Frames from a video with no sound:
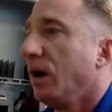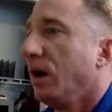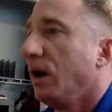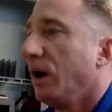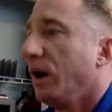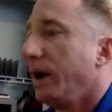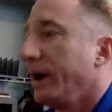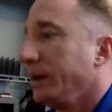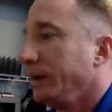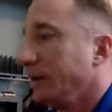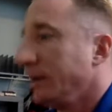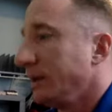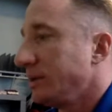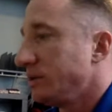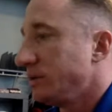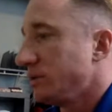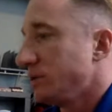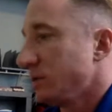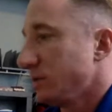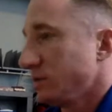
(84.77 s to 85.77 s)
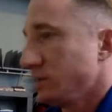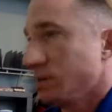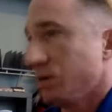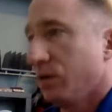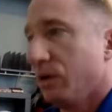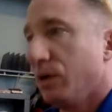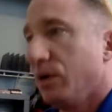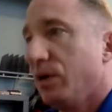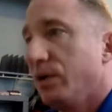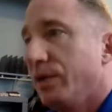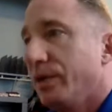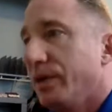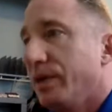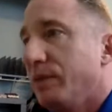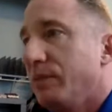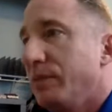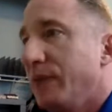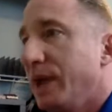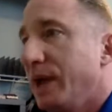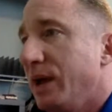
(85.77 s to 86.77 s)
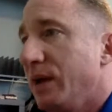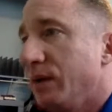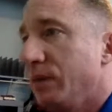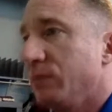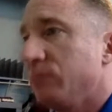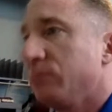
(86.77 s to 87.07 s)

And let's just call them now.